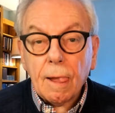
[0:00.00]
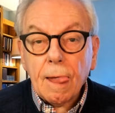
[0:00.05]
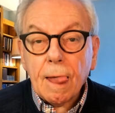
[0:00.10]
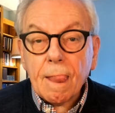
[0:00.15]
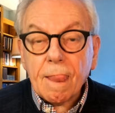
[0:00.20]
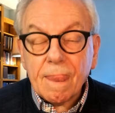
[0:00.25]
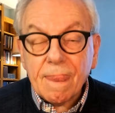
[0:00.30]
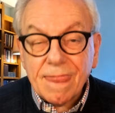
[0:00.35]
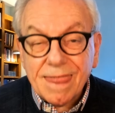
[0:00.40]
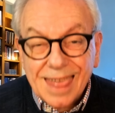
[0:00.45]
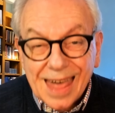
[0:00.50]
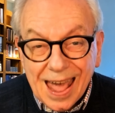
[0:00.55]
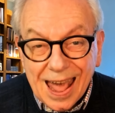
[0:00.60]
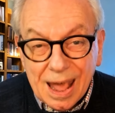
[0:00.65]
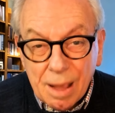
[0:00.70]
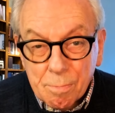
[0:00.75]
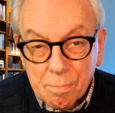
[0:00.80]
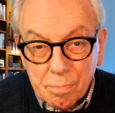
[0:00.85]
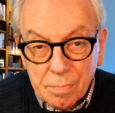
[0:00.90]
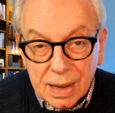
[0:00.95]
they
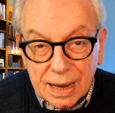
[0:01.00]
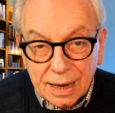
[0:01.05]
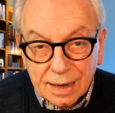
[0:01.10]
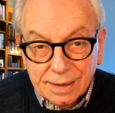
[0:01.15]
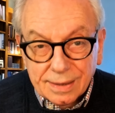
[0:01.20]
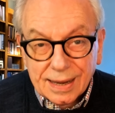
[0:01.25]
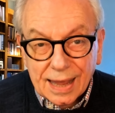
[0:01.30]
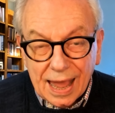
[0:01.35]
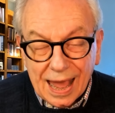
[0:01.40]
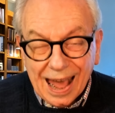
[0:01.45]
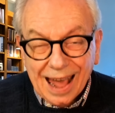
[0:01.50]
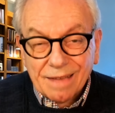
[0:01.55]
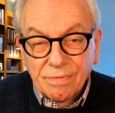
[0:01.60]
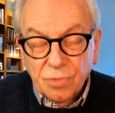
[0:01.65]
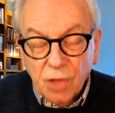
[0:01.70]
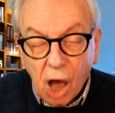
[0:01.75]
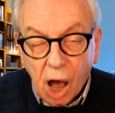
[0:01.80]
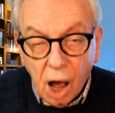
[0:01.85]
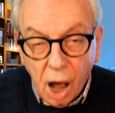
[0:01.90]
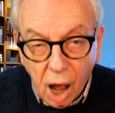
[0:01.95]
meet in the
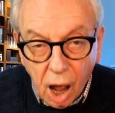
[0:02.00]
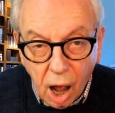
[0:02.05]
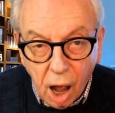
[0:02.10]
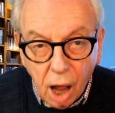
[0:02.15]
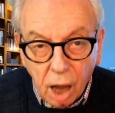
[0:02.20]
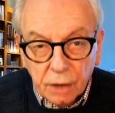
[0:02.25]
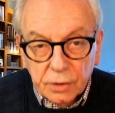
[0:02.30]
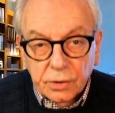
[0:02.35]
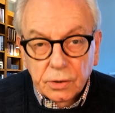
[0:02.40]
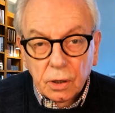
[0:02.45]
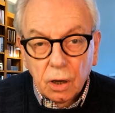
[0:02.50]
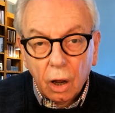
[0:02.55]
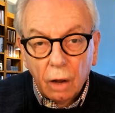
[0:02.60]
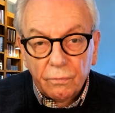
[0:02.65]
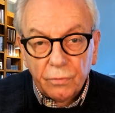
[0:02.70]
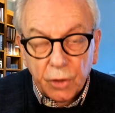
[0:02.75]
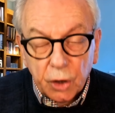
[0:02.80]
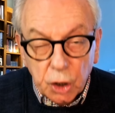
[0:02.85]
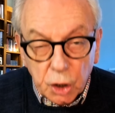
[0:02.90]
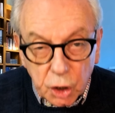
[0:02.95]
heart of
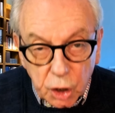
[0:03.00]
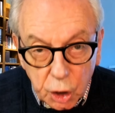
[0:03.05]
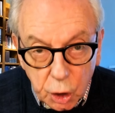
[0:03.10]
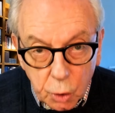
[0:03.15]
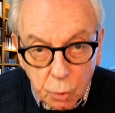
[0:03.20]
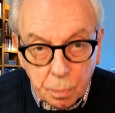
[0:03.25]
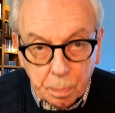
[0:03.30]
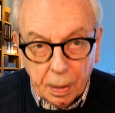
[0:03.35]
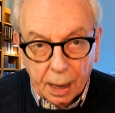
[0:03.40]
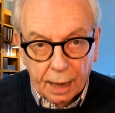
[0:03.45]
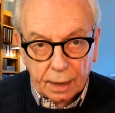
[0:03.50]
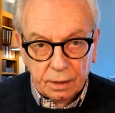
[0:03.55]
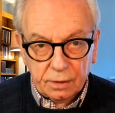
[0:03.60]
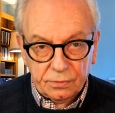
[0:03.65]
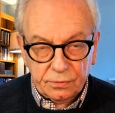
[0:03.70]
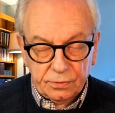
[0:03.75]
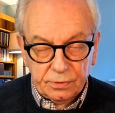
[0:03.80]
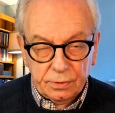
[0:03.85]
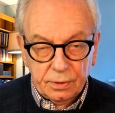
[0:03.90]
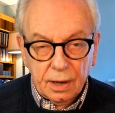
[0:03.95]
the new palace.